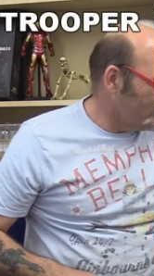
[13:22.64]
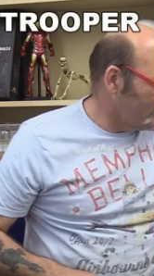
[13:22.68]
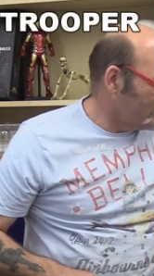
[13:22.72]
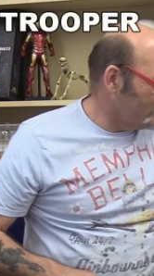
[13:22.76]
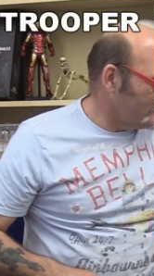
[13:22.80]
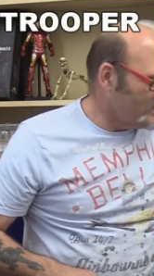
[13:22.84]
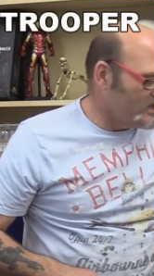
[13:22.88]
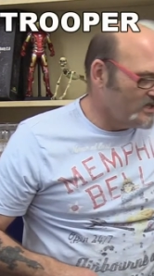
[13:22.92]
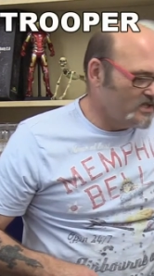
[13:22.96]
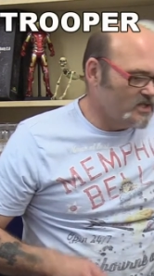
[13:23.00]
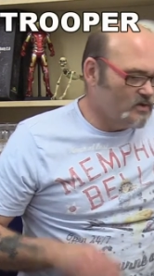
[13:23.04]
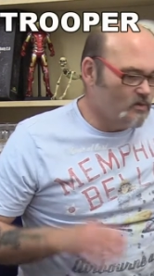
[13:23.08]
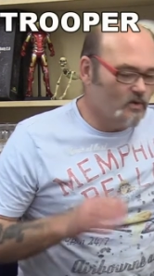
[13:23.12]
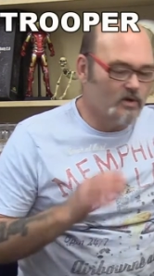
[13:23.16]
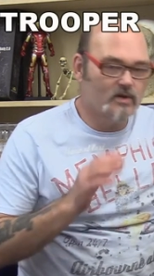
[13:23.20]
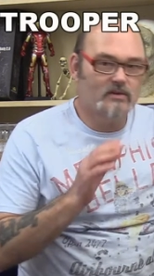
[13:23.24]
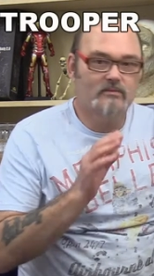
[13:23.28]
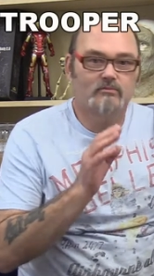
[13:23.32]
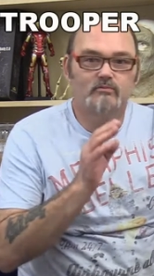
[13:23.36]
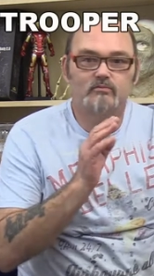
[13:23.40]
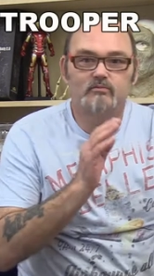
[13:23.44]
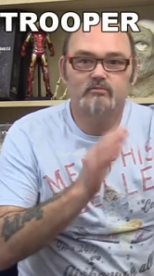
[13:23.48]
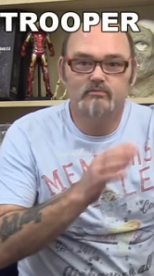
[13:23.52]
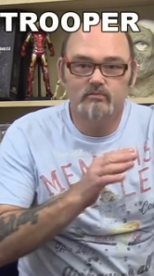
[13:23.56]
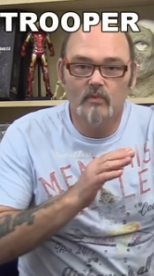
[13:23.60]
Then you would
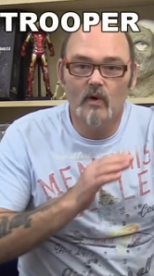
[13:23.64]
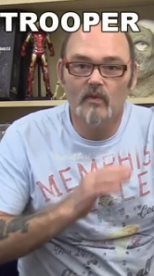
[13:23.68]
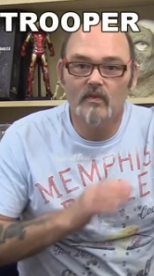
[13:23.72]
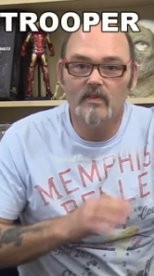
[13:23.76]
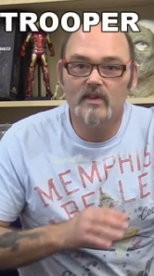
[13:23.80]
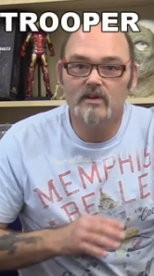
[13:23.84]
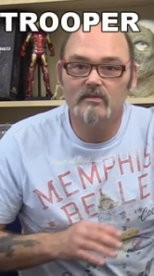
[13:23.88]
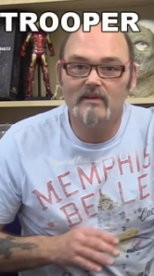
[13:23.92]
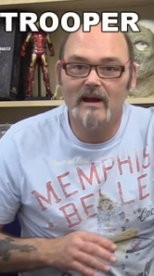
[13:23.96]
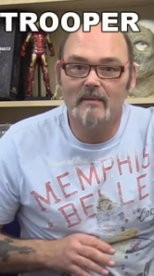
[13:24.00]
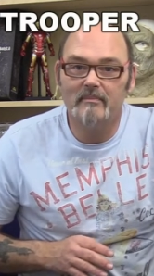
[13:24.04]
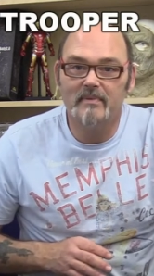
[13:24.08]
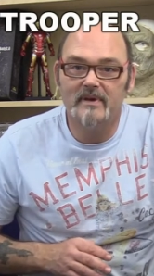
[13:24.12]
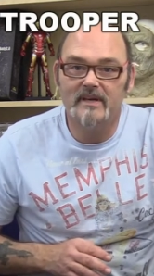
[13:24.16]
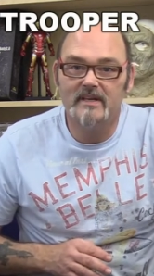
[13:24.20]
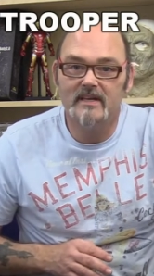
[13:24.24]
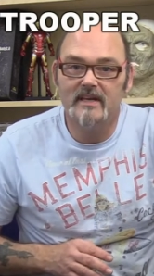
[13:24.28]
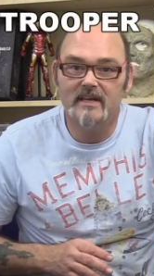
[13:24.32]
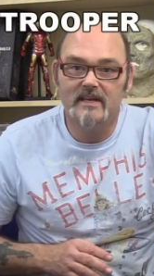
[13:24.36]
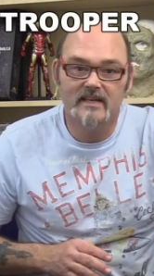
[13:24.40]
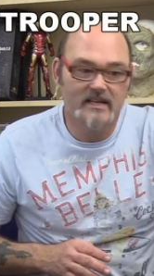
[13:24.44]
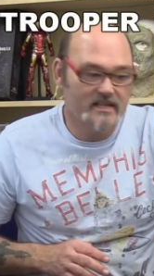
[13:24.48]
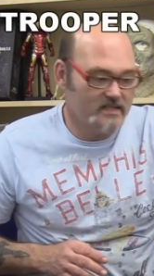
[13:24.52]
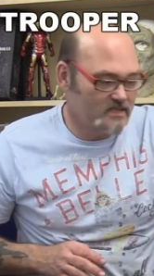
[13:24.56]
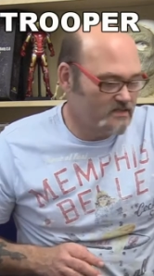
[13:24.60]
want the wrapping
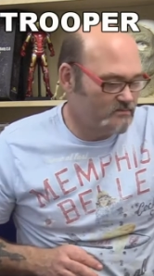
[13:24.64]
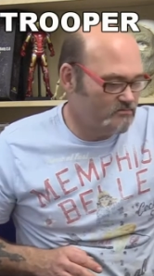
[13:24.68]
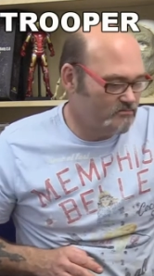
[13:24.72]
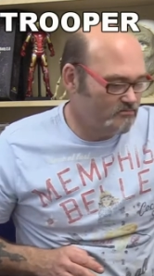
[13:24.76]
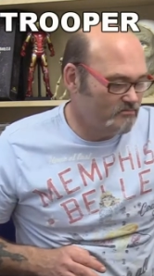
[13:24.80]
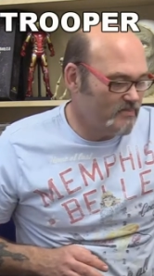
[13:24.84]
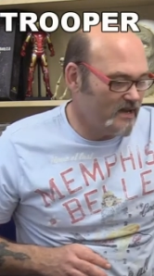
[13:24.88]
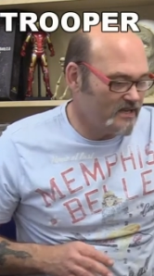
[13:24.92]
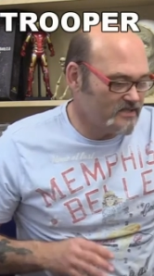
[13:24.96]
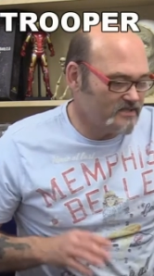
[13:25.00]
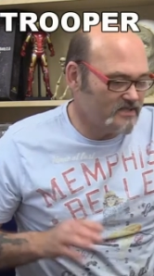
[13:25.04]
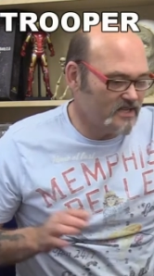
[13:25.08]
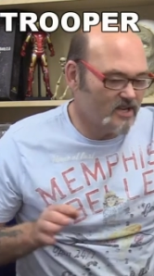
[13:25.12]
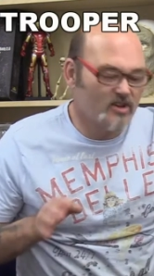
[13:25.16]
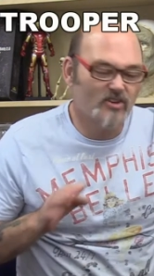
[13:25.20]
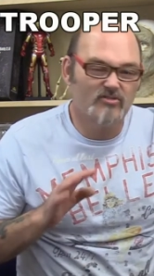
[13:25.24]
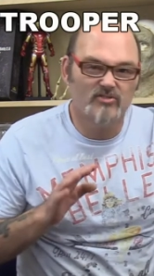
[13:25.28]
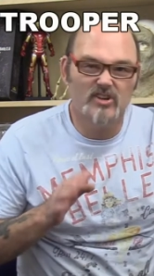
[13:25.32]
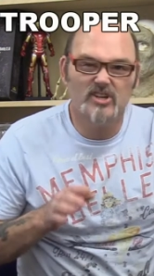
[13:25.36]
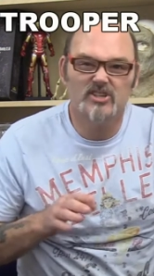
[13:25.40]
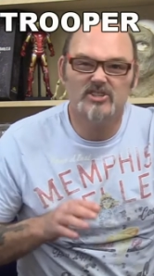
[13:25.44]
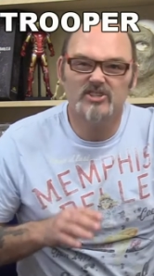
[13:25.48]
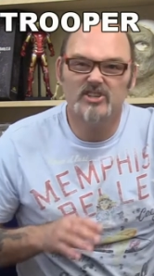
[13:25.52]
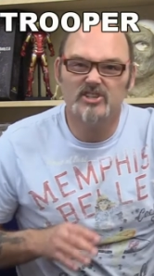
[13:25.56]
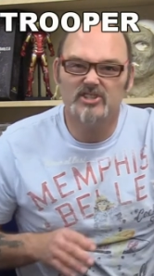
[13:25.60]
in as best a
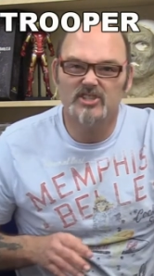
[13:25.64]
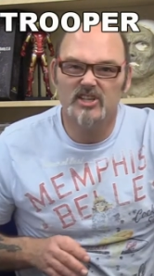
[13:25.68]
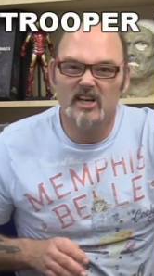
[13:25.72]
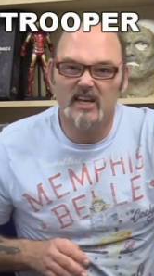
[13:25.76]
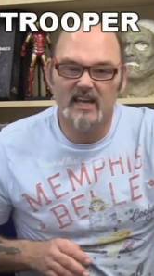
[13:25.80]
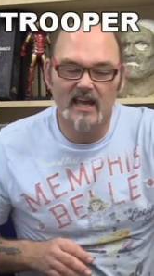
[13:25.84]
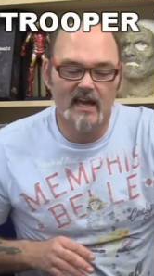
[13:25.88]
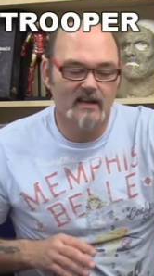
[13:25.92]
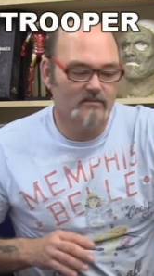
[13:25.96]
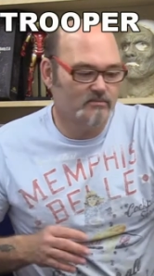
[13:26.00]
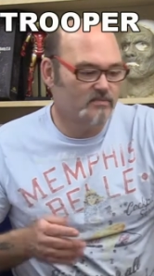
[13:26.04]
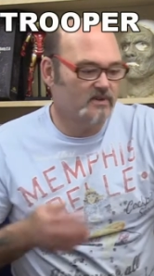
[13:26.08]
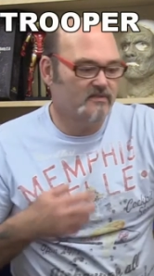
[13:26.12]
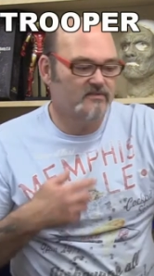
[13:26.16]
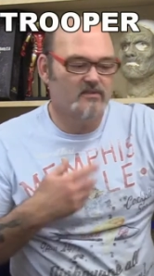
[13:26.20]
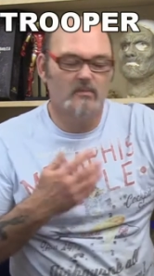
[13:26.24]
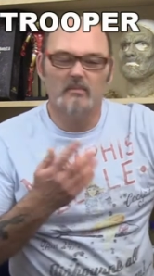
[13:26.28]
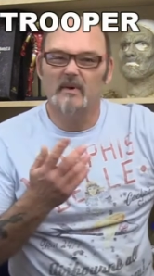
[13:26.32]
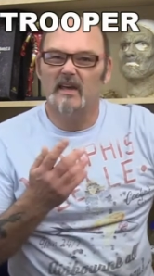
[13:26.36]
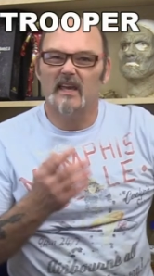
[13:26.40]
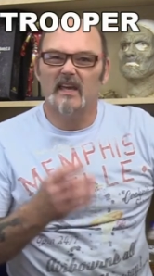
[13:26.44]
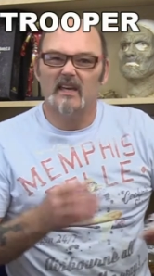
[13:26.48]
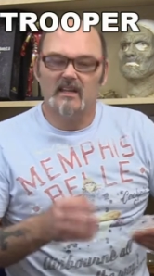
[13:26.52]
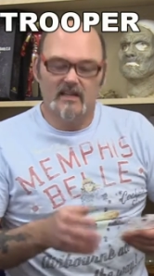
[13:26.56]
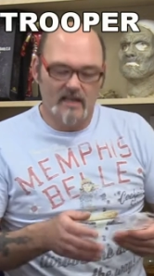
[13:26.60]
condition as you can, but for
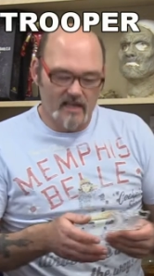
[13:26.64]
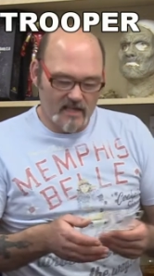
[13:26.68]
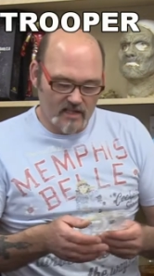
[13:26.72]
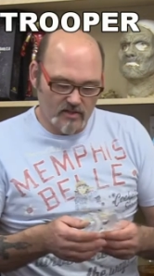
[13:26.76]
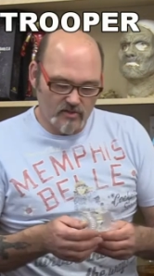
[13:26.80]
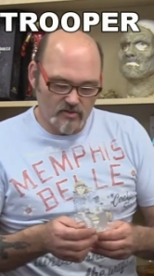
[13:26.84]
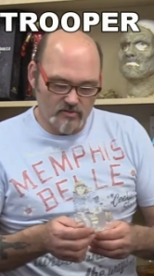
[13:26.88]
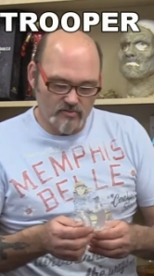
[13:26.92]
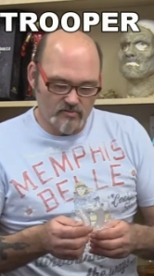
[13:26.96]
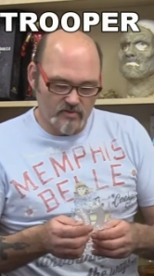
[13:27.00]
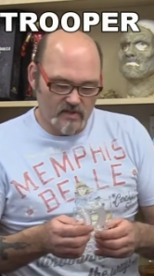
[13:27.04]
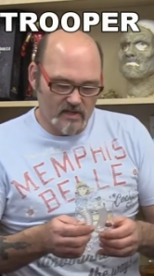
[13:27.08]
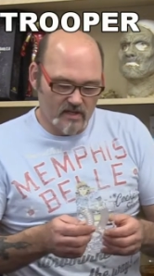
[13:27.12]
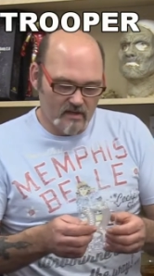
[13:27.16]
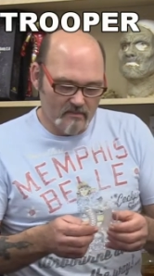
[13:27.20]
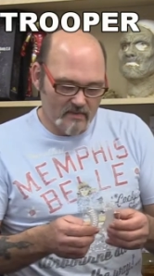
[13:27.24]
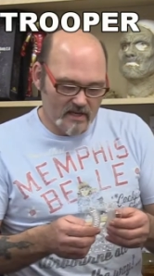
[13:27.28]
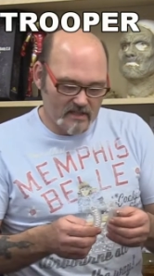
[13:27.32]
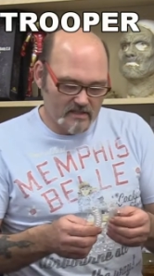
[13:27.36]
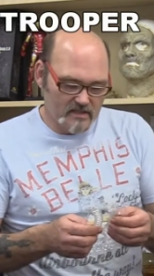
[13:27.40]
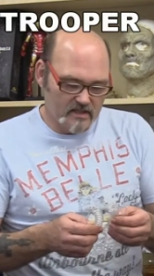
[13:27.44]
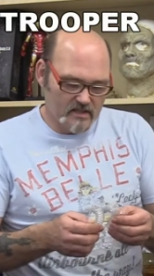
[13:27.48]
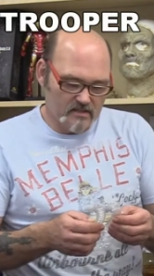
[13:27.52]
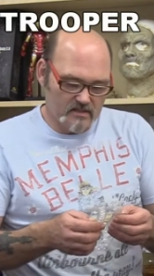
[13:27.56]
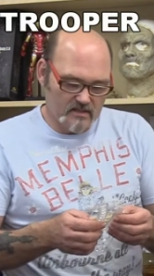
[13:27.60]
me it doesn't really
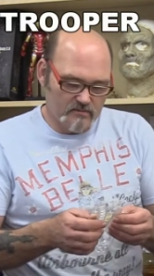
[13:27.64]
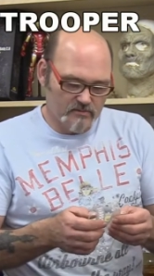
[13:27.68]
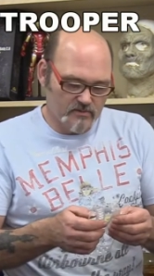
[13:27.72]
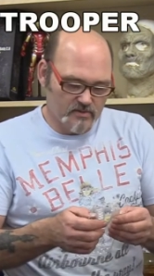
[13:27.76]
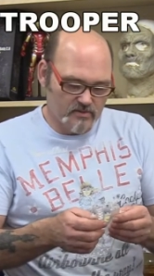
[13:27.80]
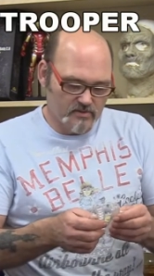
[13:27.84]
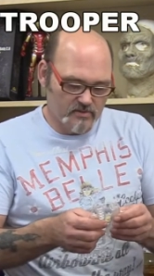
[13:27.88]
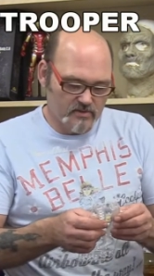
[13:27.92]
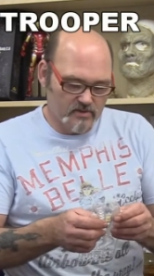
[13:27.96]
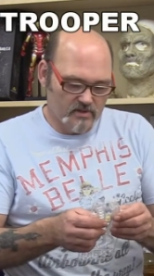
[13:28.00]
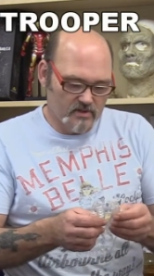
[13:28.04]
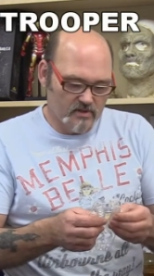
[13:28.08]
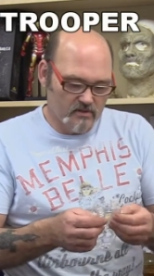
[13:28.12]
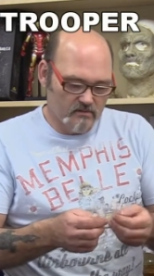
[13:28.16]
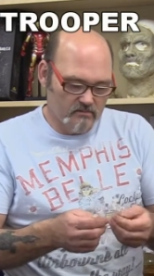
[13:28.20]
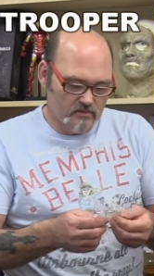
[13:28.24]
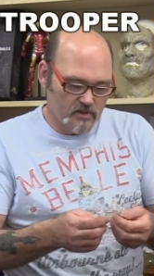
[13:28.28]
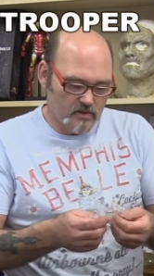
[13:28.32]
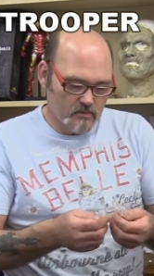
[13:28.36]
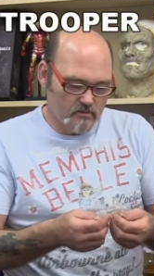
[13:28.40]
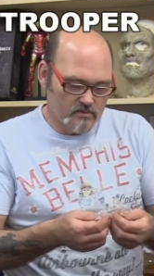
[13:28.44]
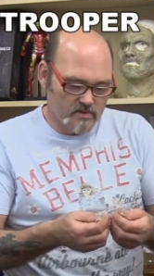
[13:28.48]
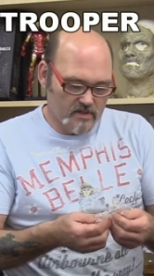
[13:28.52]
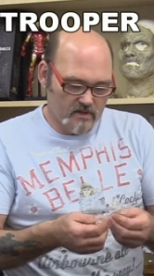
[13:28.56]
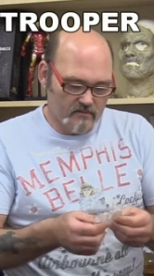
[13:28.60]
matter because I'm just going to
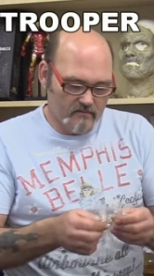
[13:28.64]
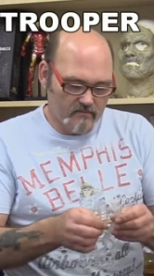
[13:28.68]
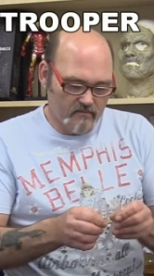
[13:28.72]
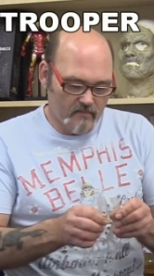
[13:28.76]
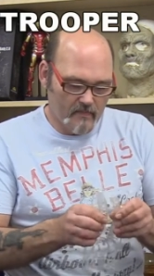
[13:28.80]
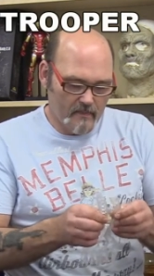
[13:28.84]
use it.